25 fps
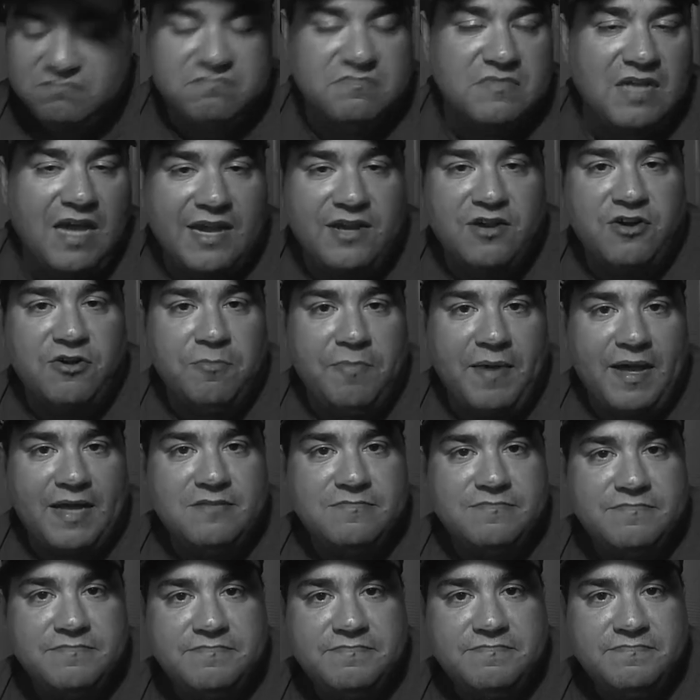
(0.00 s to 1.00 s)
I go to bed.
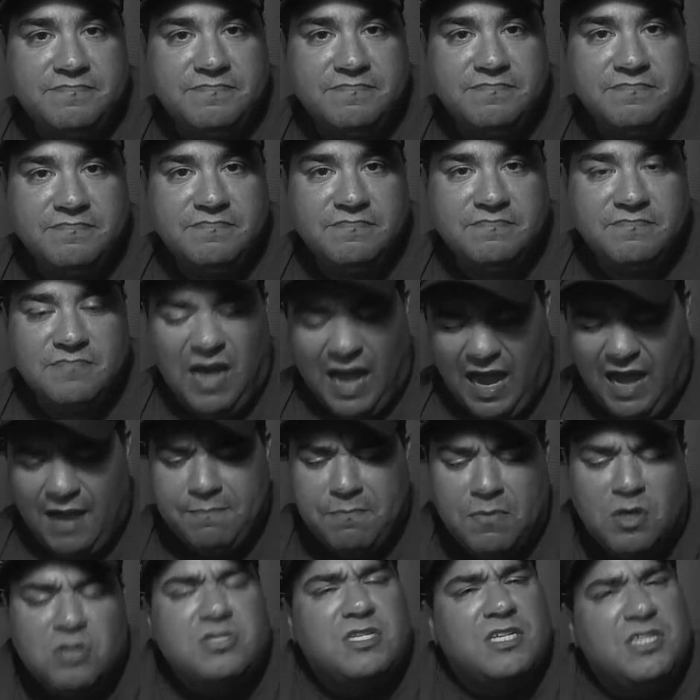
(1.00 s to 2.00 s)
I
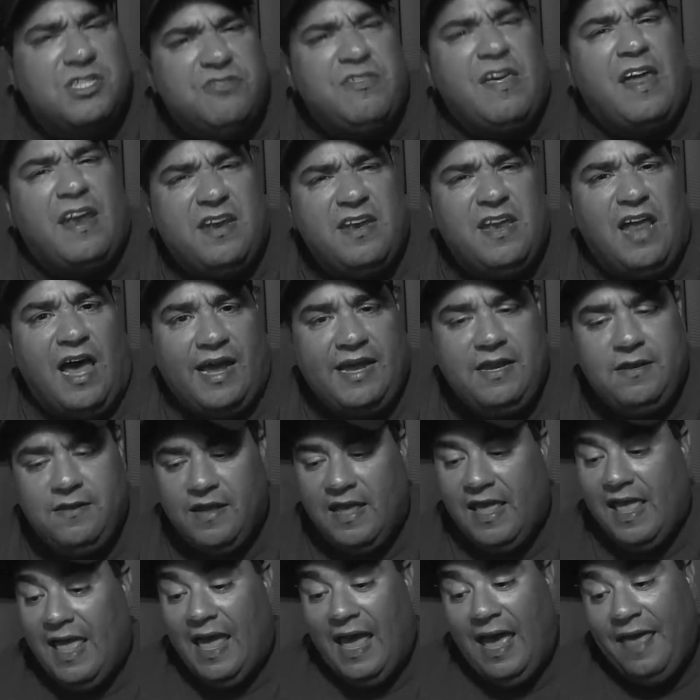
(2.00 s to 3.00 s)
mostly do that at night,
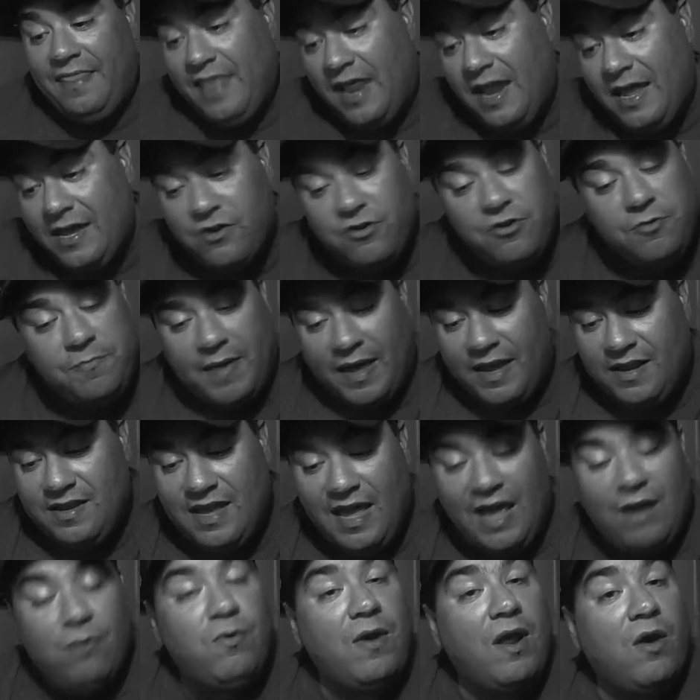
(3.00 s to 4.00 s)
and then I go to bed.
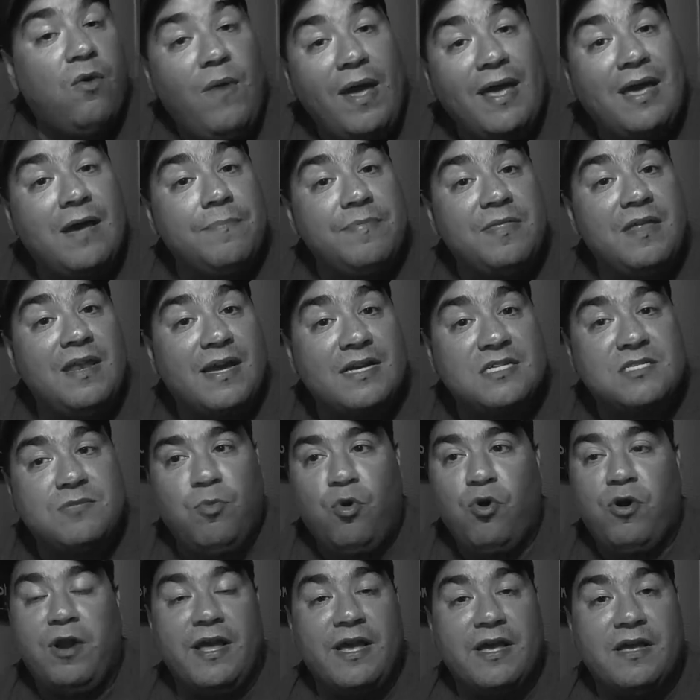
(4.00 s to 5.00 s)
And when I wake up the next
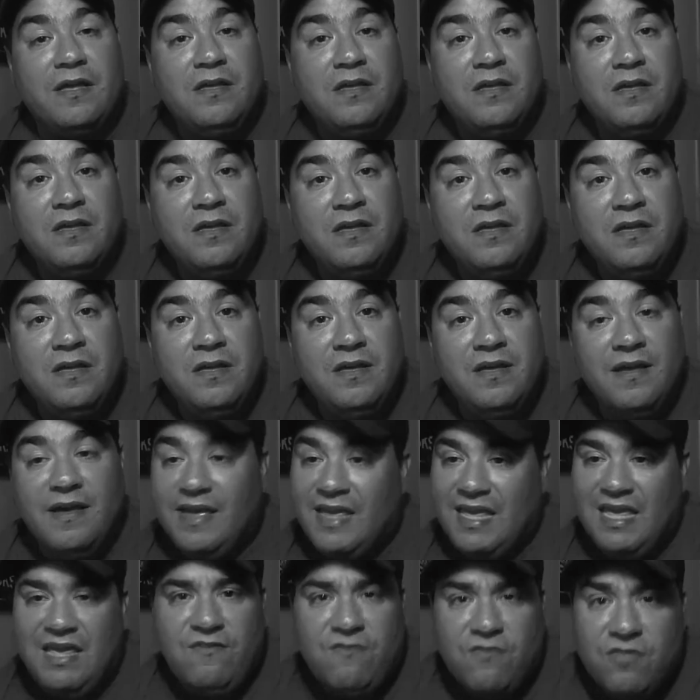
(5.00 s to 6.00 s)
morning,
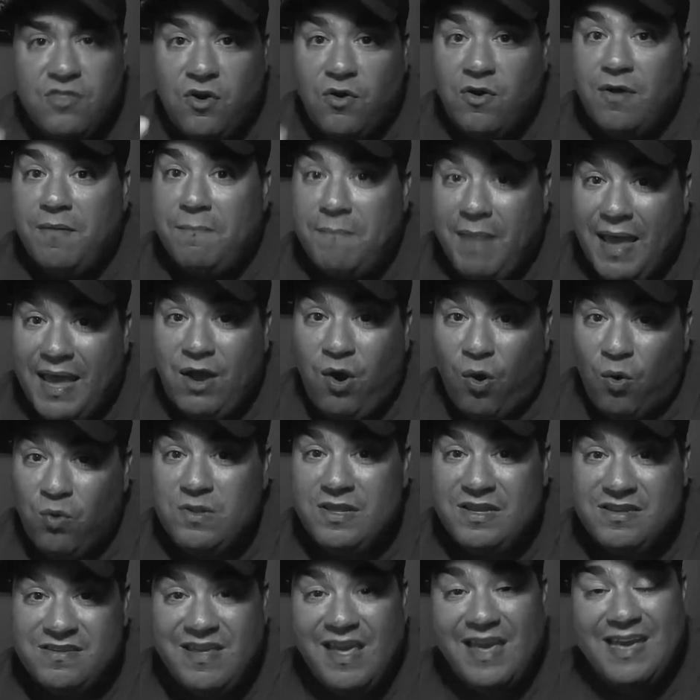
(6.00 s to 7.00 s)
even though it may
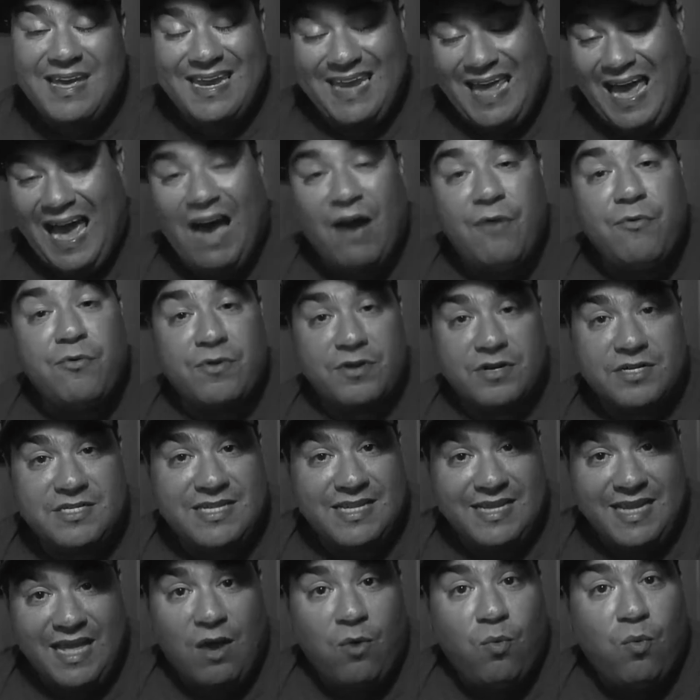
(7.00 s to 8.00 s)
only take an hour to
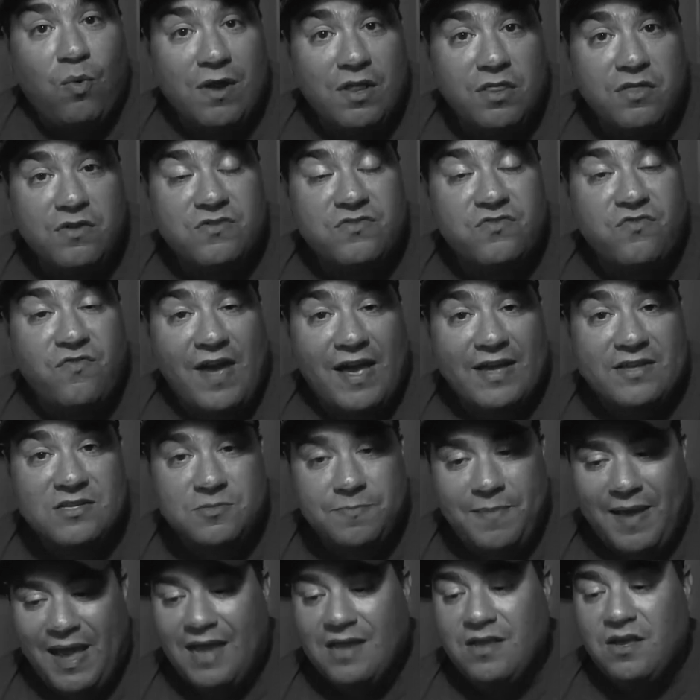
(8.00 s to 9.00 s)
get one of those files
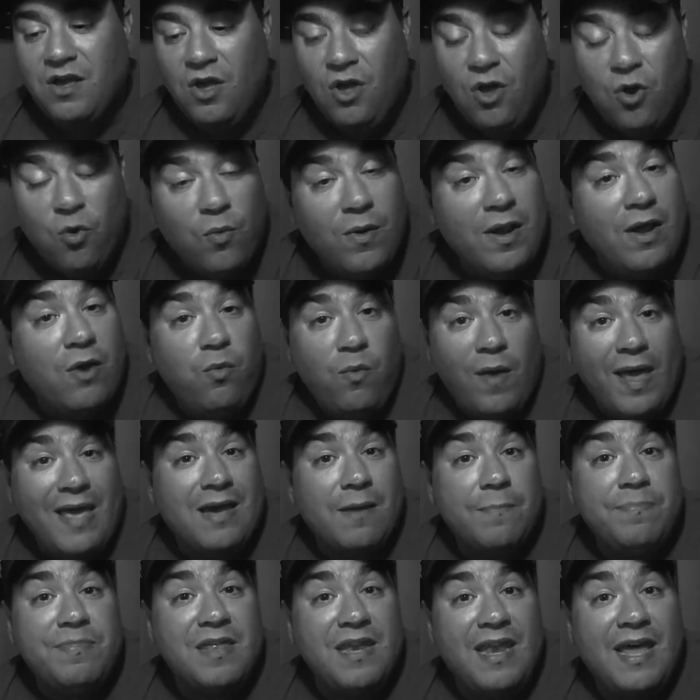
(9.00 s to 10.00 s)
back, when I wake
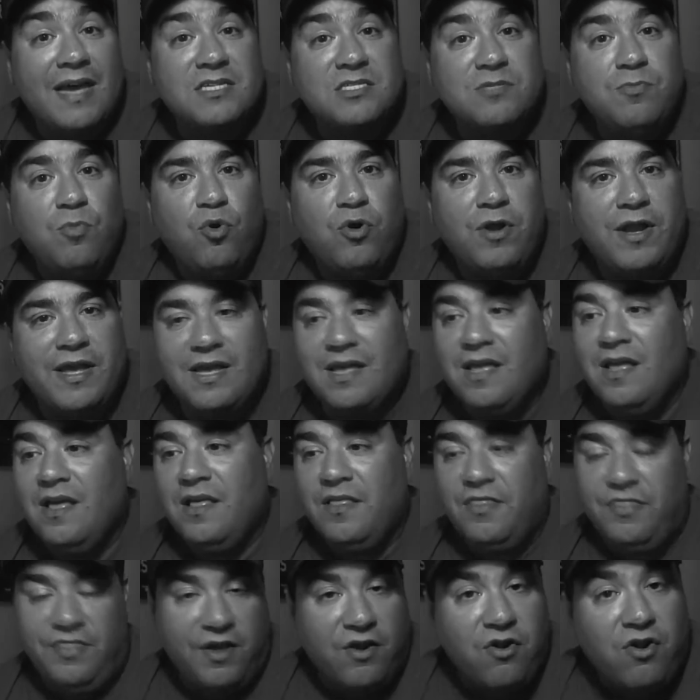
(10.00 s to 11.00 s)
up the next morning,
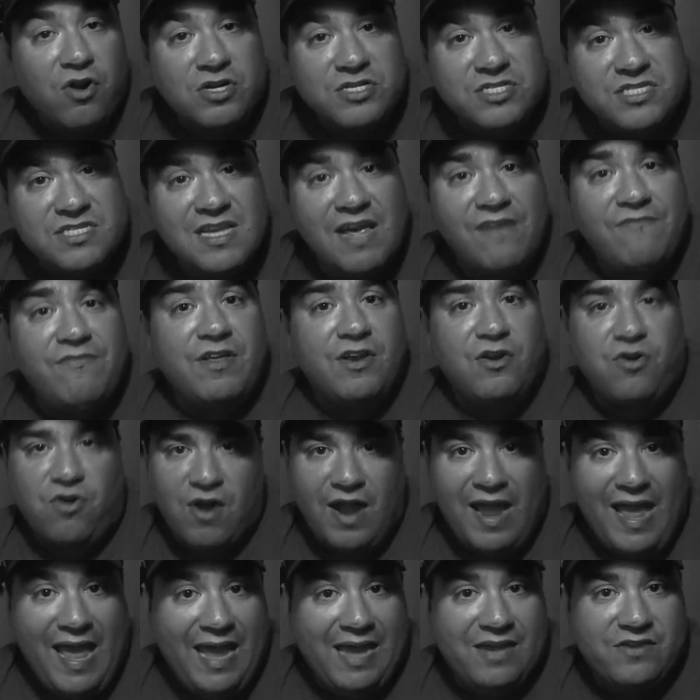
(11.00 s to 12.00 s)
there are 7 or
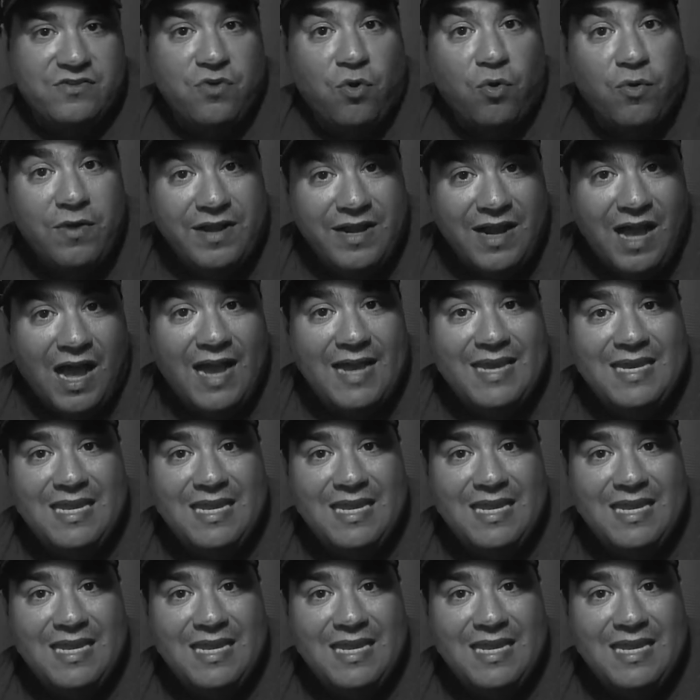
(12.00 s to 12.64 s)
8 or 9